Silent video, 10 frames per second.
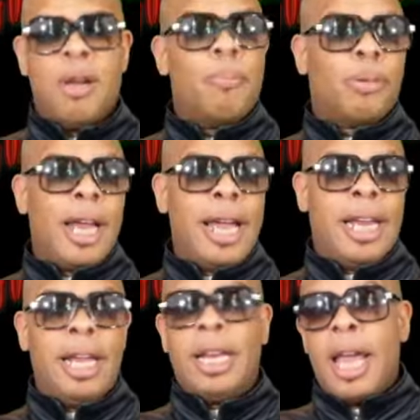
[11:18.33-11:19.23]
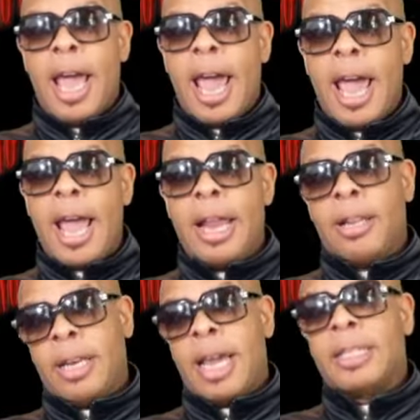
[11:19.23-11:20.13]
Played it, and
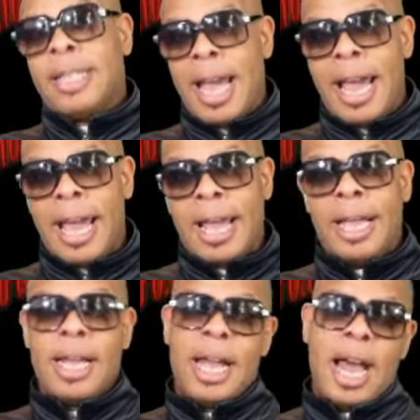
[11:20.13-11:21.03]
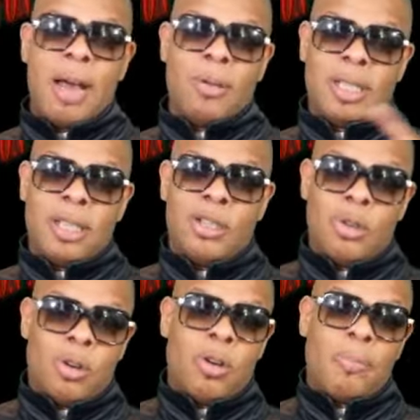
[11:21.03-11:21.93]
the next day, I was in the
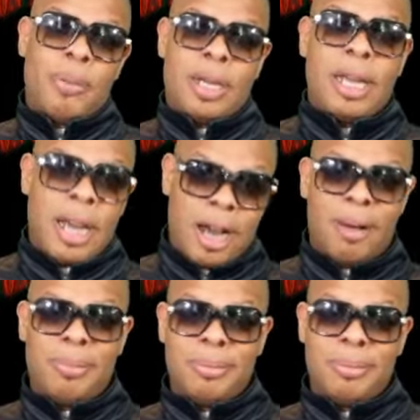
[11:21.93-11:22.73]
store picking up